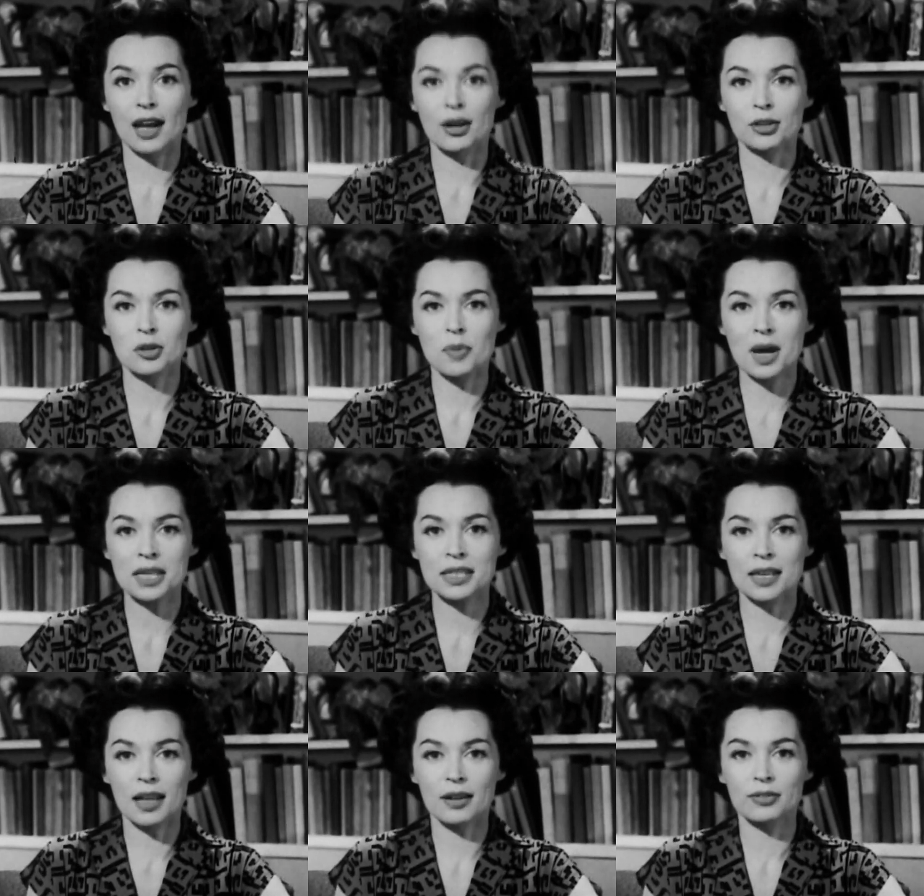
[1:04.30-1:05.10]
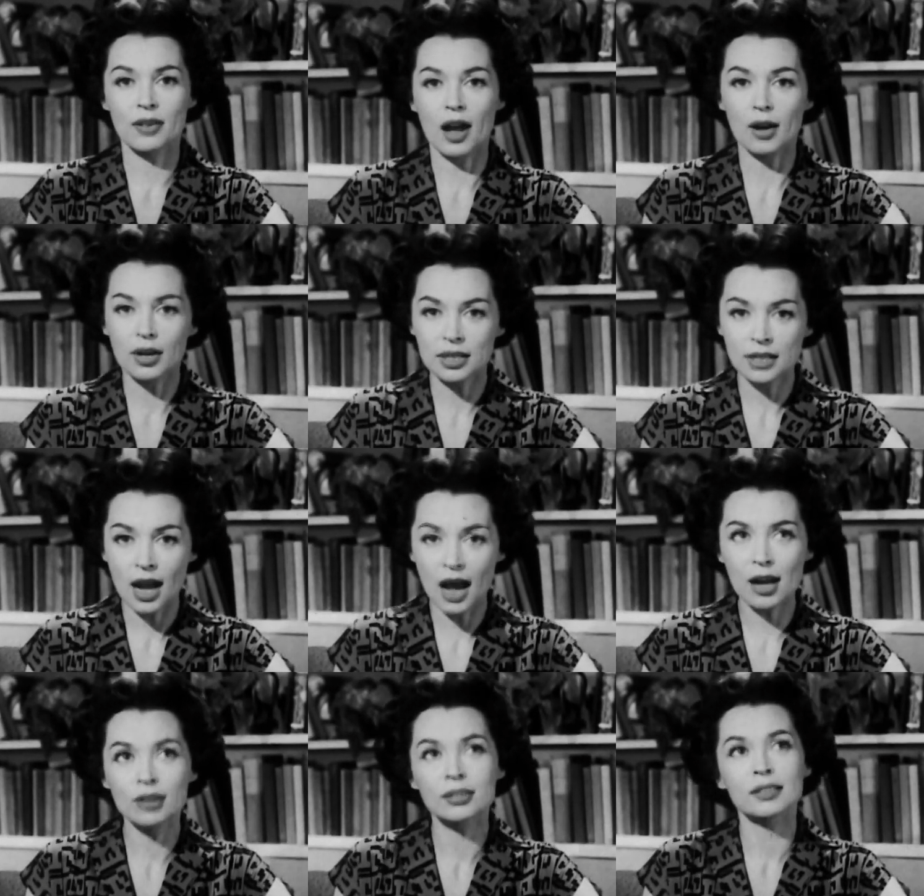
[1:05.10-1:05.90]
out to myself Our
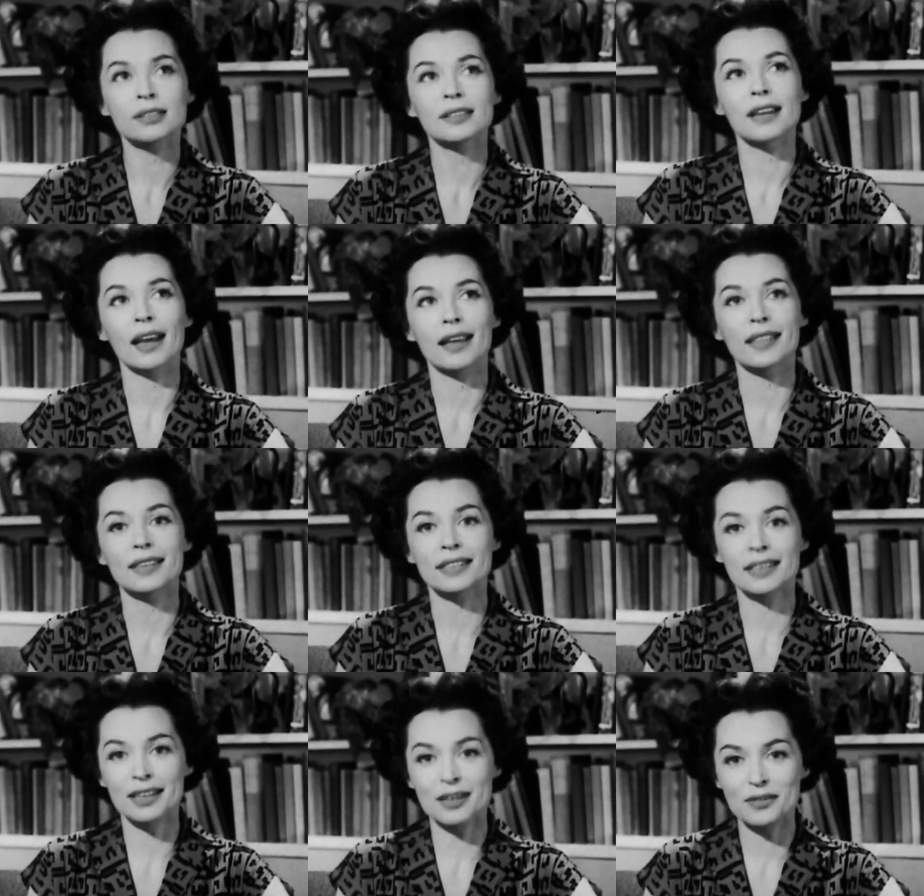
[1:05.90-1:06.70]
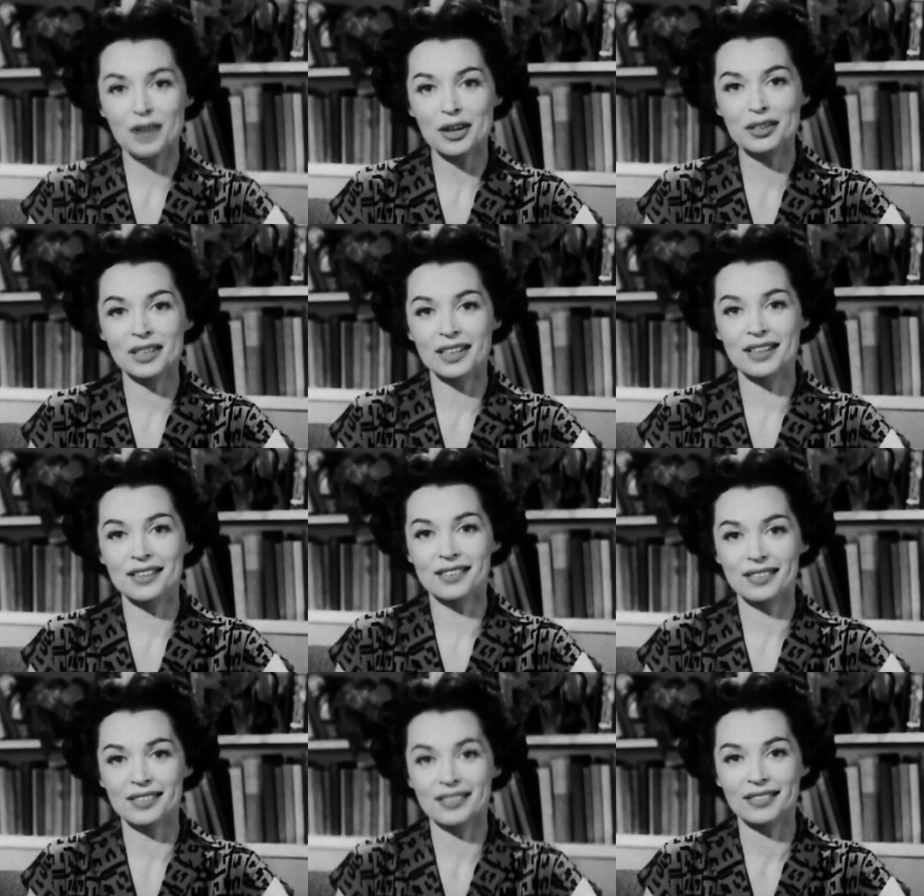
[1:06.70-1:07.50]
Town and The Skin of Our Teeth.